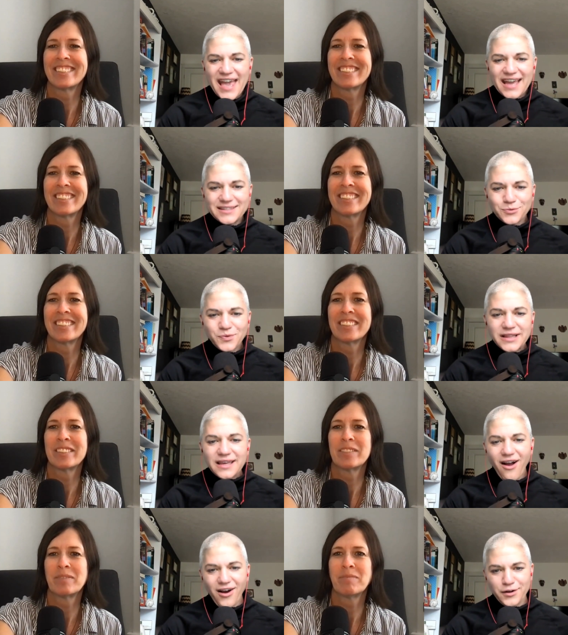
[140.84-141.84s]
Speaker 1: It's really
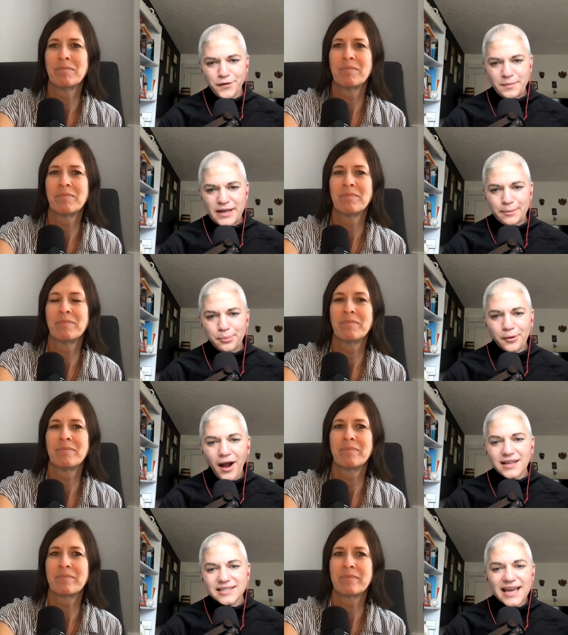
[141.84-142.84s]
hard for me to
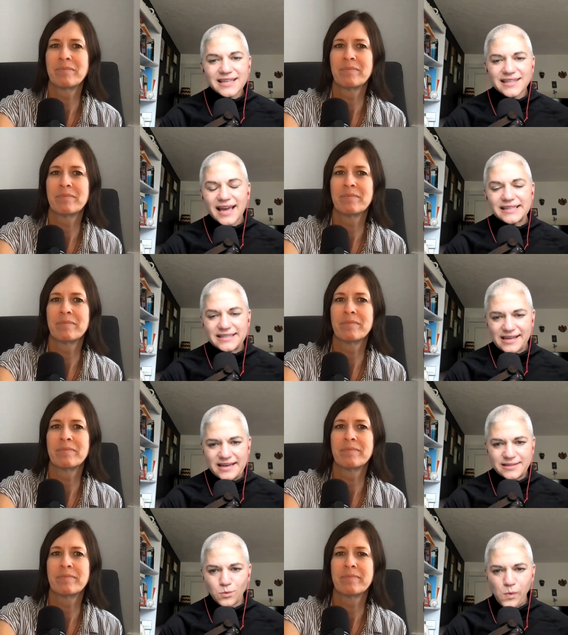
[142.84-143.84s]
process
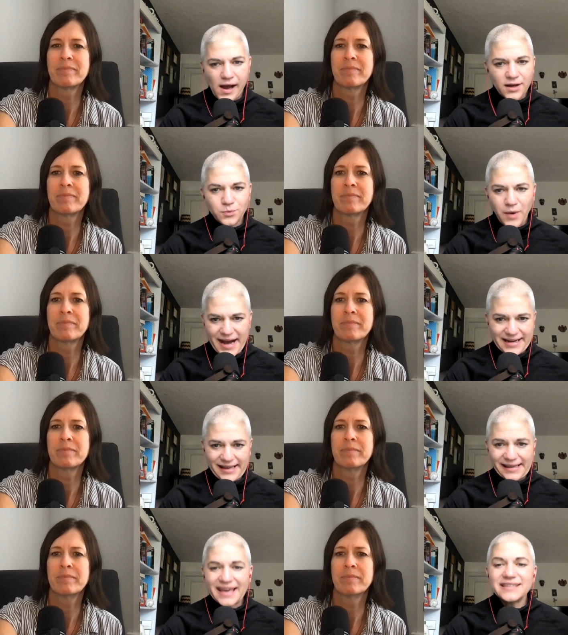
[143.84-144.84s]
ideas while
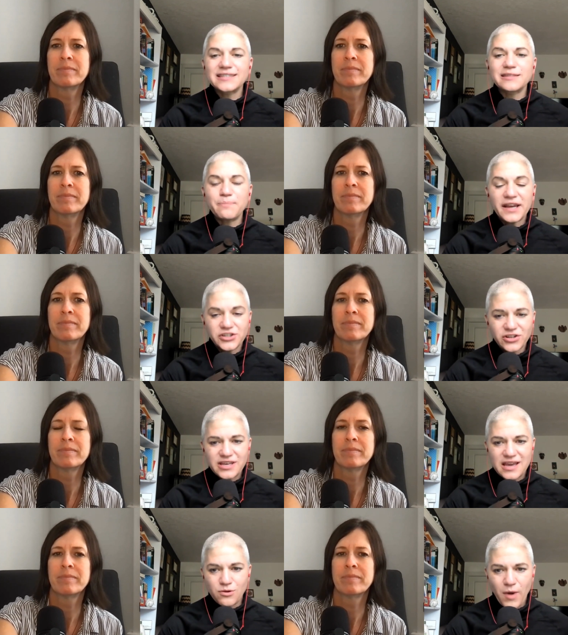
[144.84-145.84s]
writing,
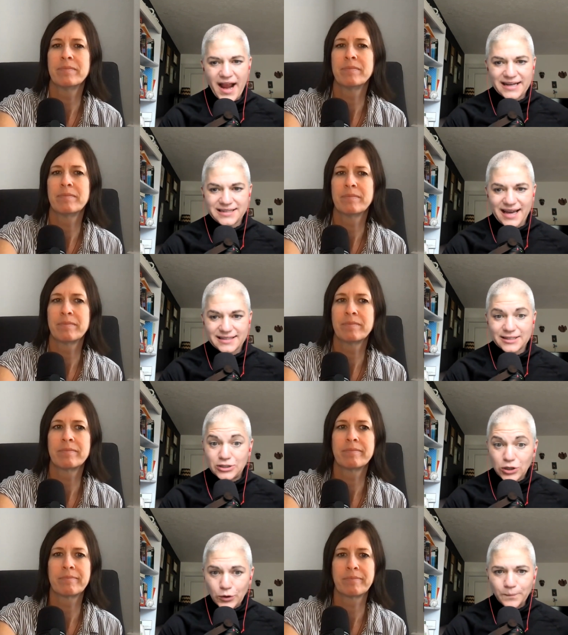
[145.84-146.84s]
especially in writing task
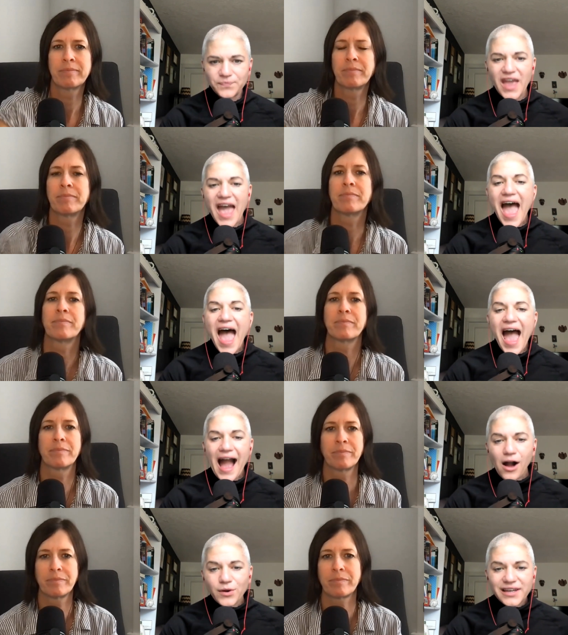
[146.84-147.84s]
two
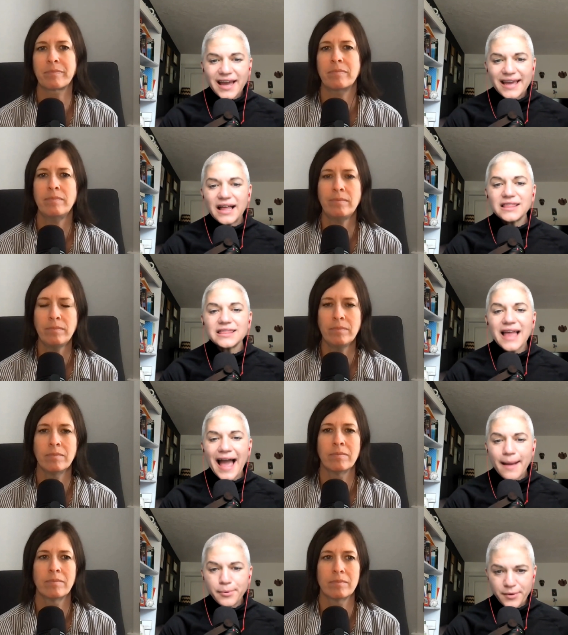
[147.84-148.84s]
how can I
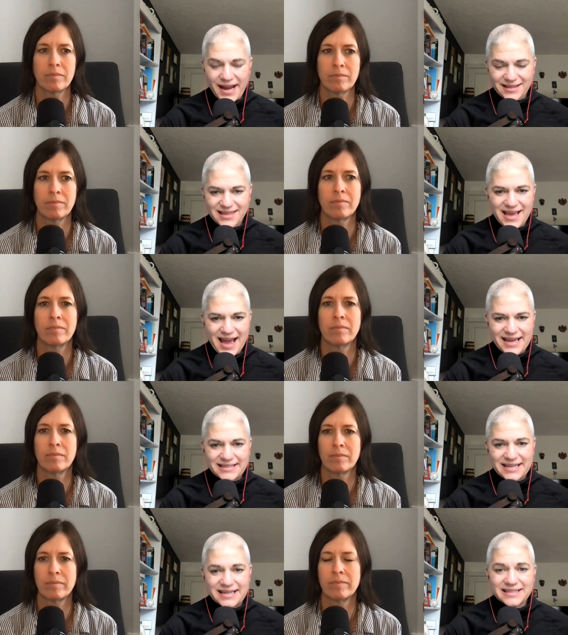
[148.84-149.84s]
elaborate the
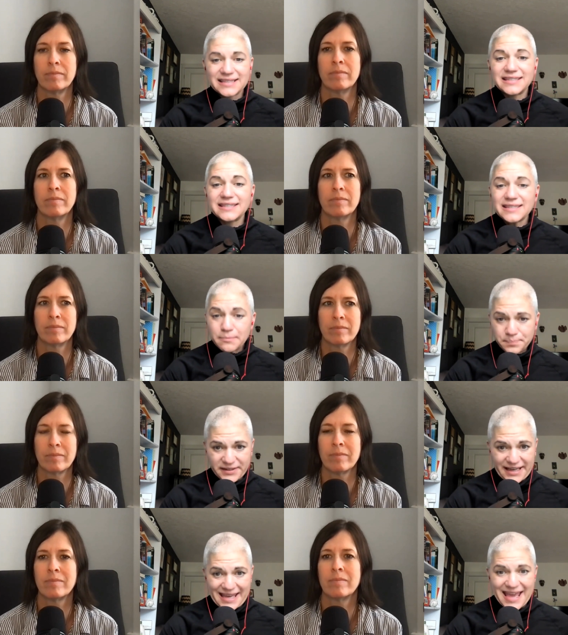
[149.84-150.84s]
ideas
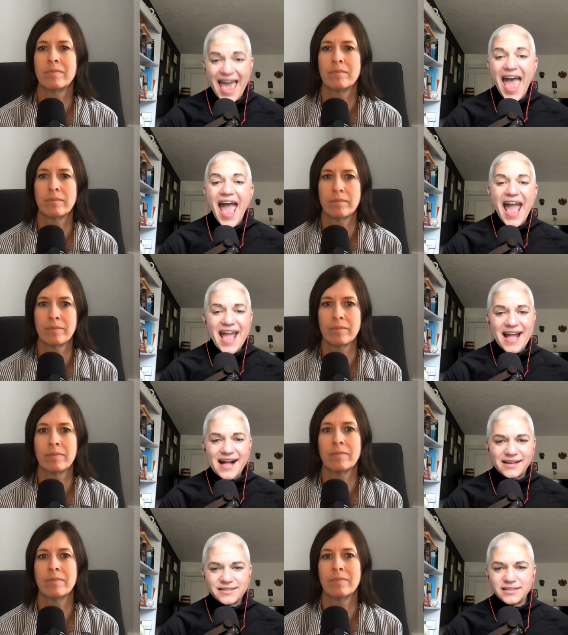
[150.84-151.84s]
simply
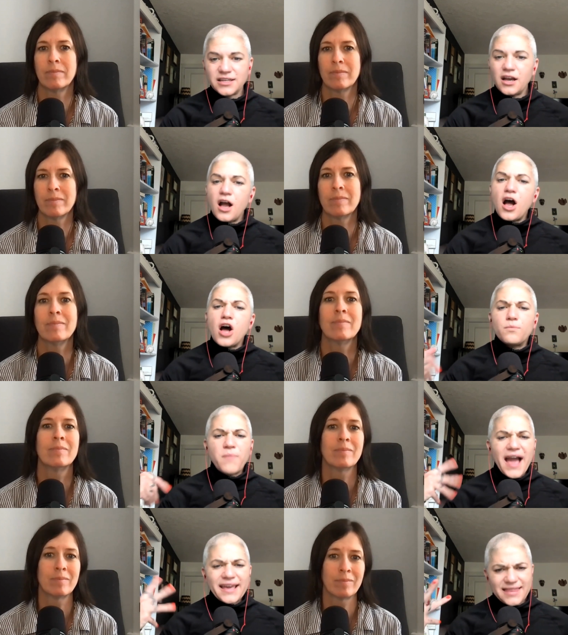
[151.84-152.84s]
and
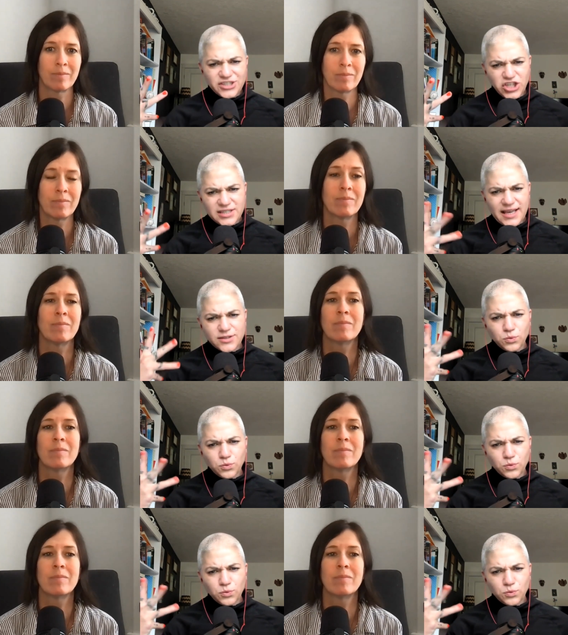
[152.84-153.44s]
I th- she says